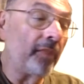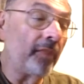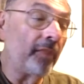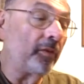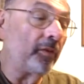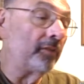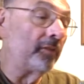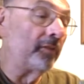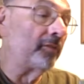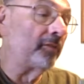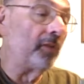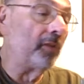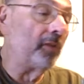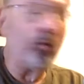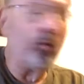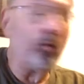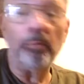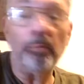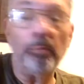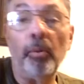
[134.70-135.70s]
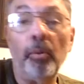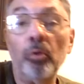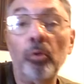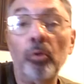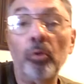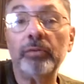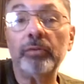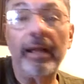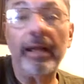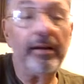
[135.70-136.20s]
to slow the
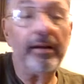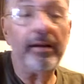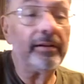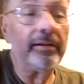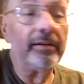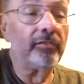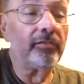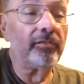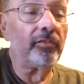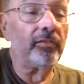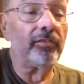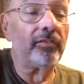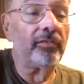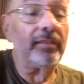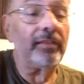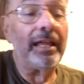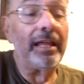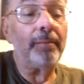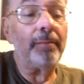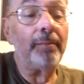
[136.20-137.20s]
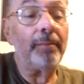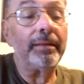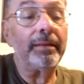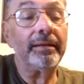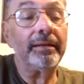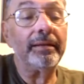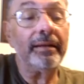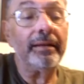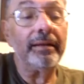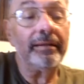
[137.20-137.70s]
bolt down. It's just slamming
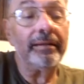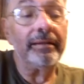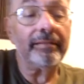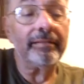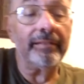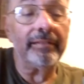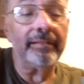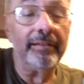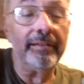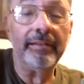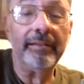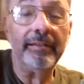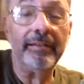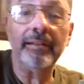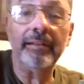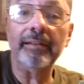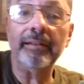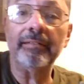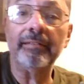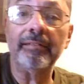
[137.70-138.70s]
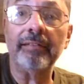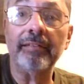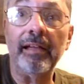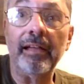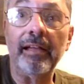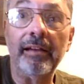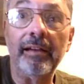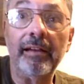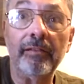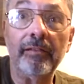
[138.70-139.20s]
against the
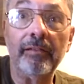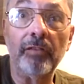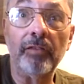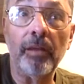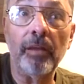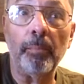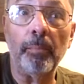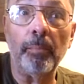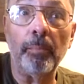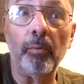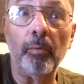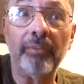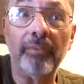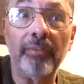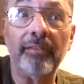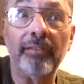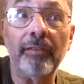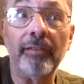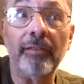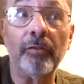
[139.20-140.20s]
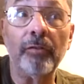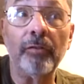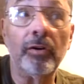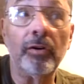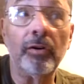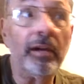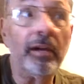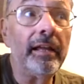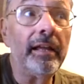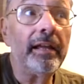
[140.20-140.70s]
inside of the upper receiver
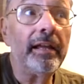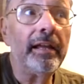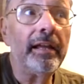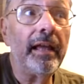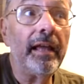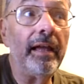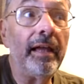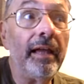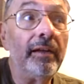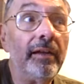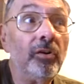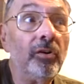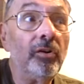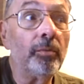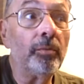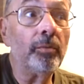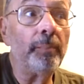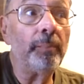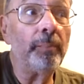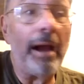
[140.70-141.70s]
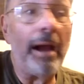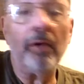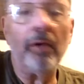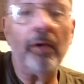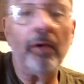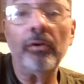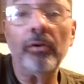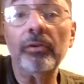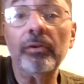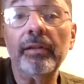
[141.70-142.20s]
and your
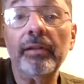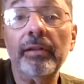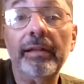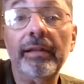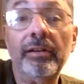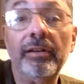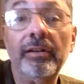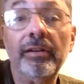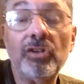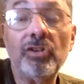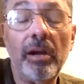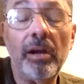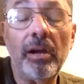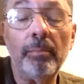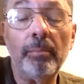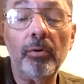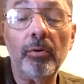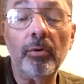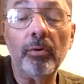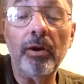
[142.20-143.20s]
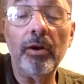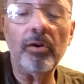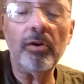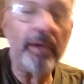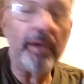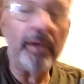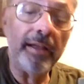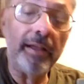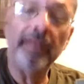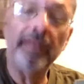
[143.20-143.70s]
barrel and chamber
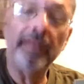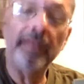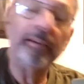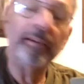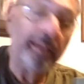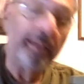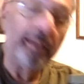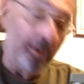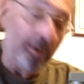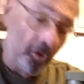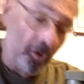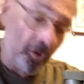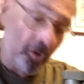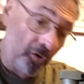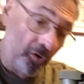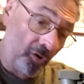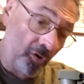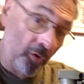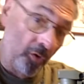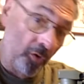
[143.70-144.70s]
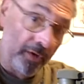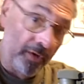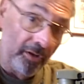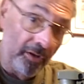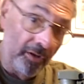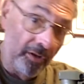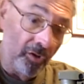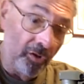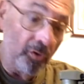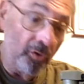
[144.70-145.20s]
area, and you don't need
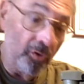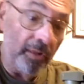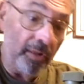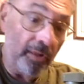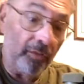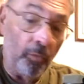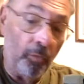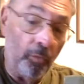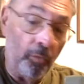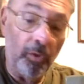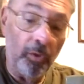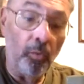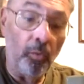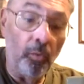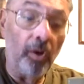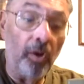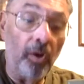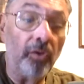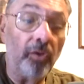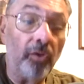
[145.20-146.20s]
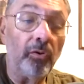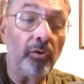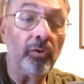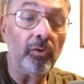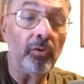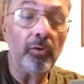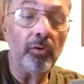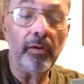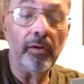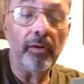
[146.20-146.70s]
to do that. So what you want to
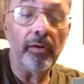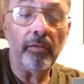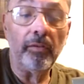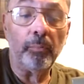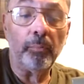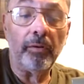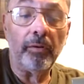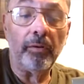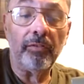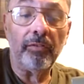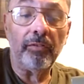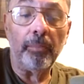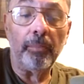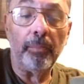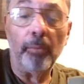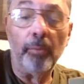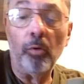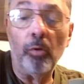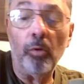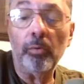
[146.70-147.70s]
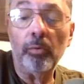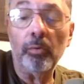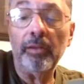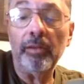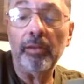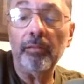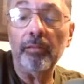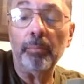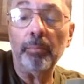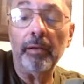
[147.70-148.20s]
do is press the bolt
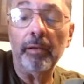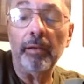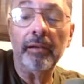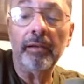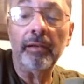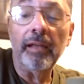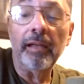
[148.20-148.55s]
release button